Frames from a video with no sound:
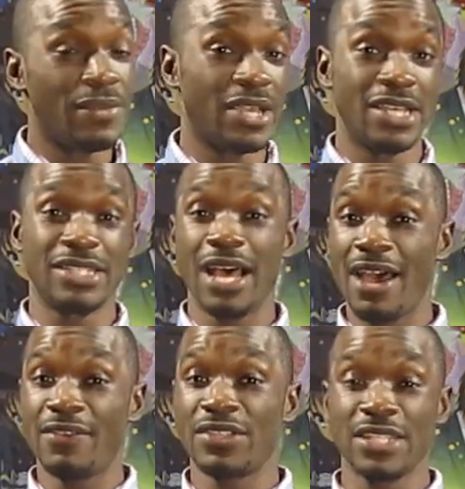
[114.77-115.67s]
Because
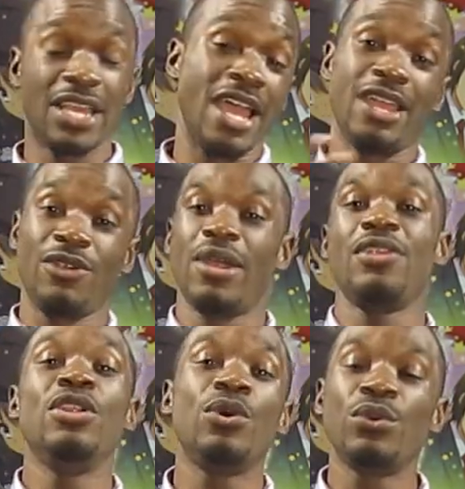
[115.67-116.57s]
obviously I
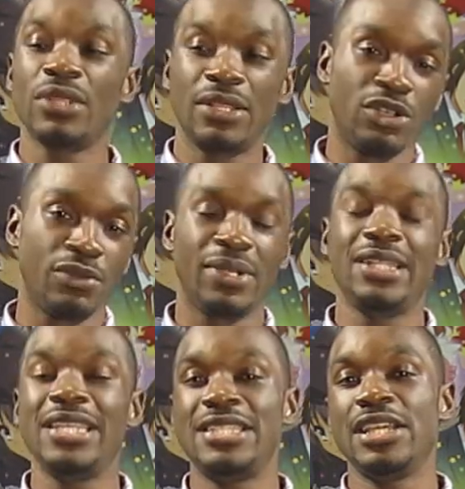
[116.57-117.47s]
know a little bit
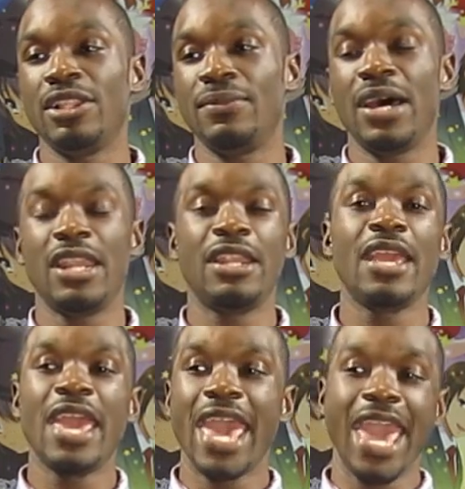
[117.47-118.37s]
of detail about it
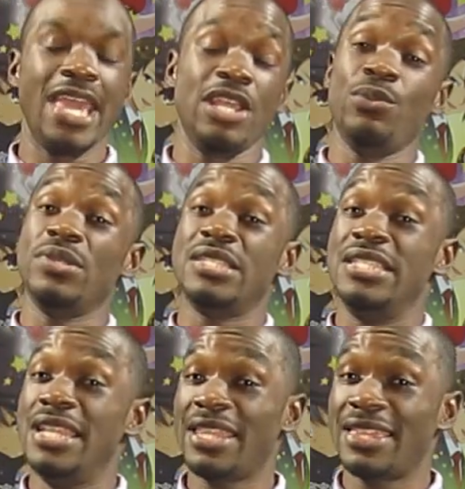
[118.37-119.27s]
and it was
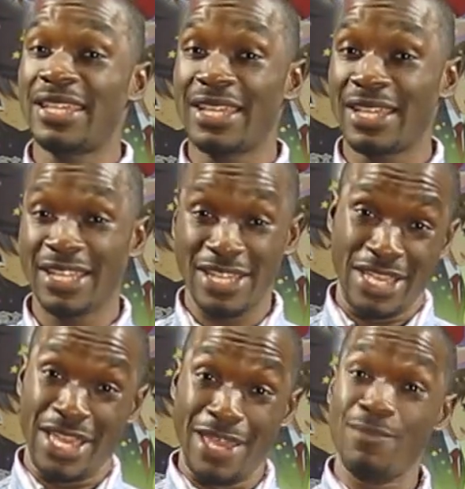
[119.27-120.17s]
nothing
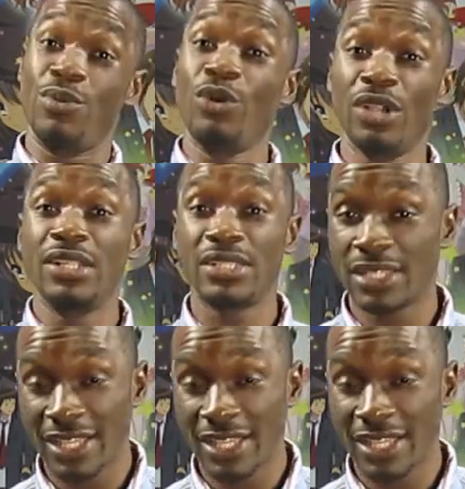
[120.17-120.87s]
important.